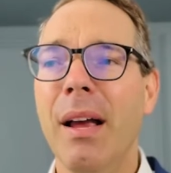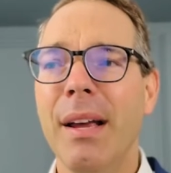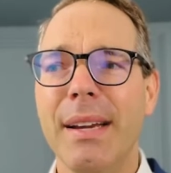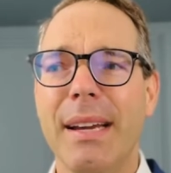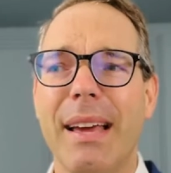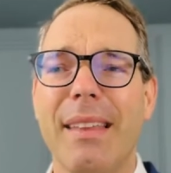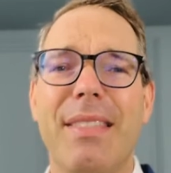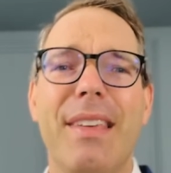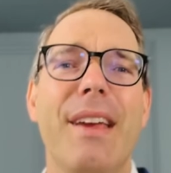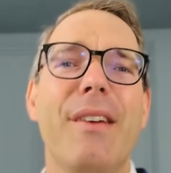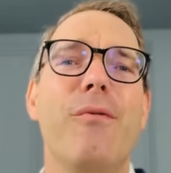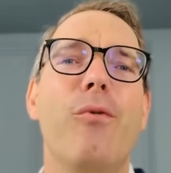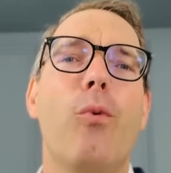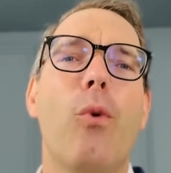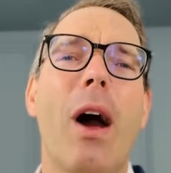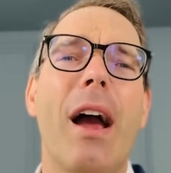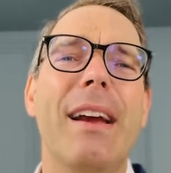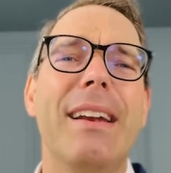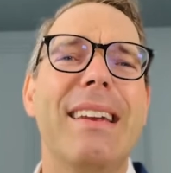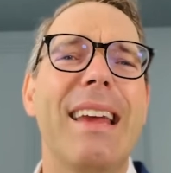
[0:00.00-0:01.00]
Yeah, they
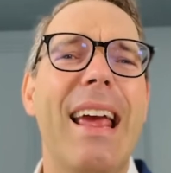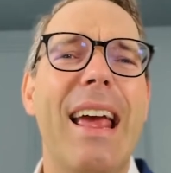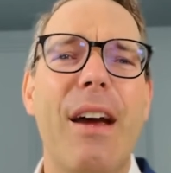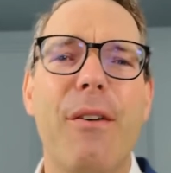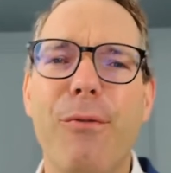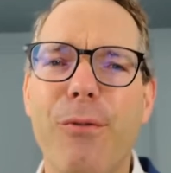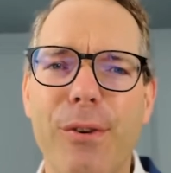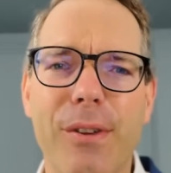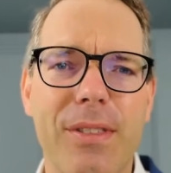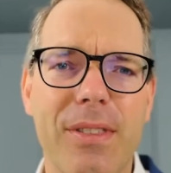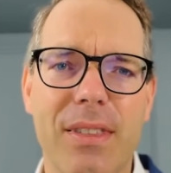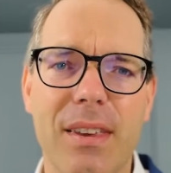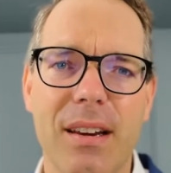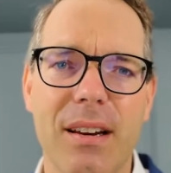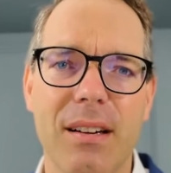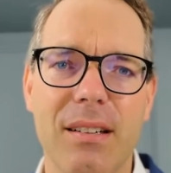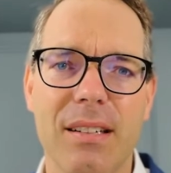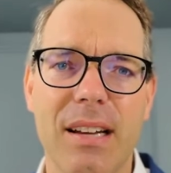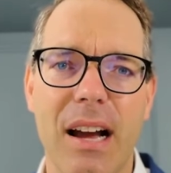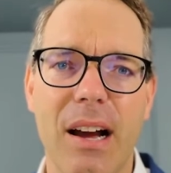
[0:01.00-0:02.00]
write
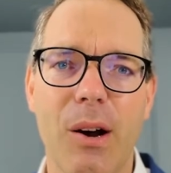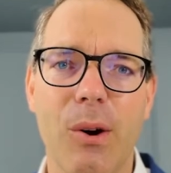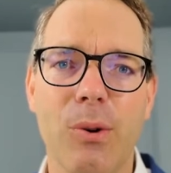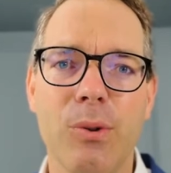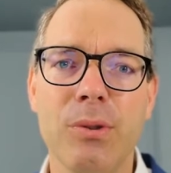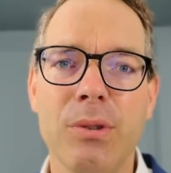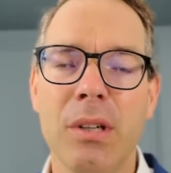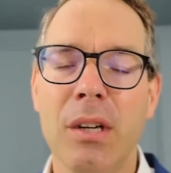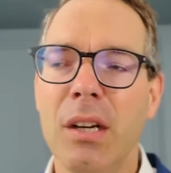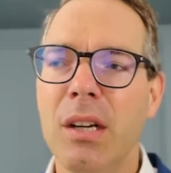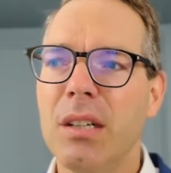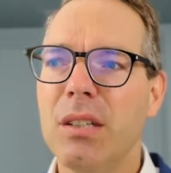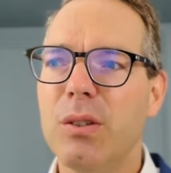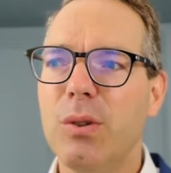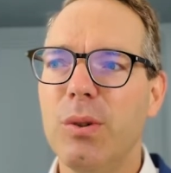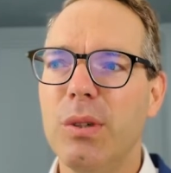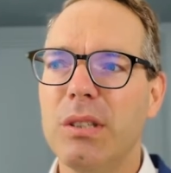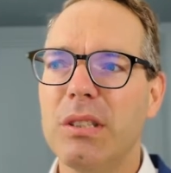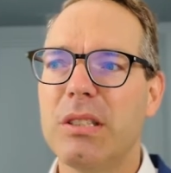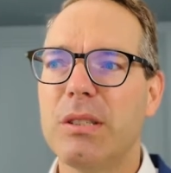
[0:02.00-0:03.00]
everything down
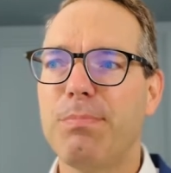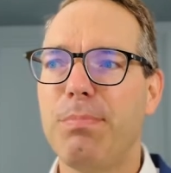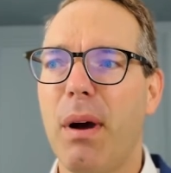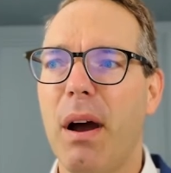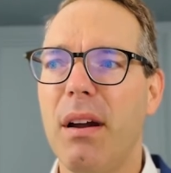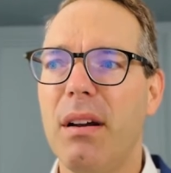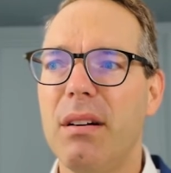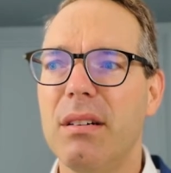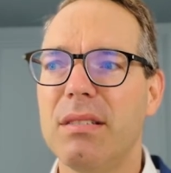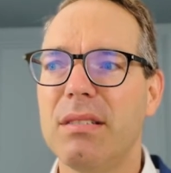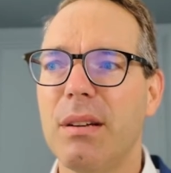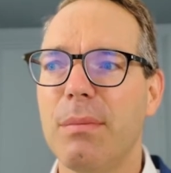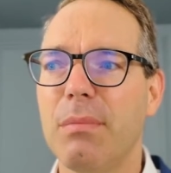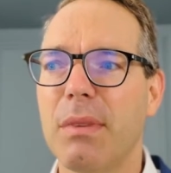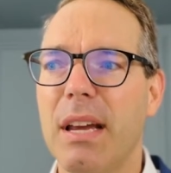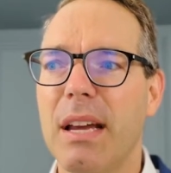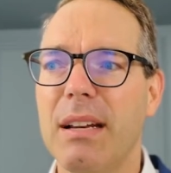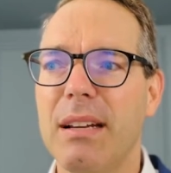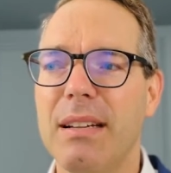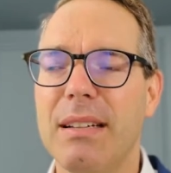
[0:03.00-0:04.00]
to inspire some
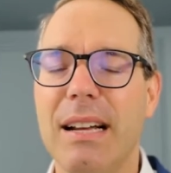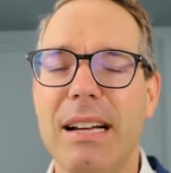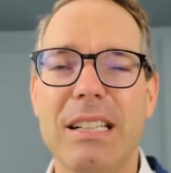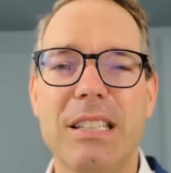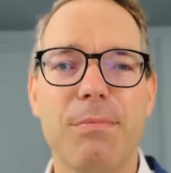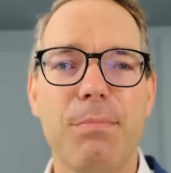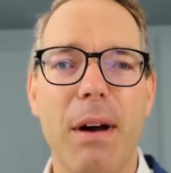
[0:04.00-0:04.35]
candidates.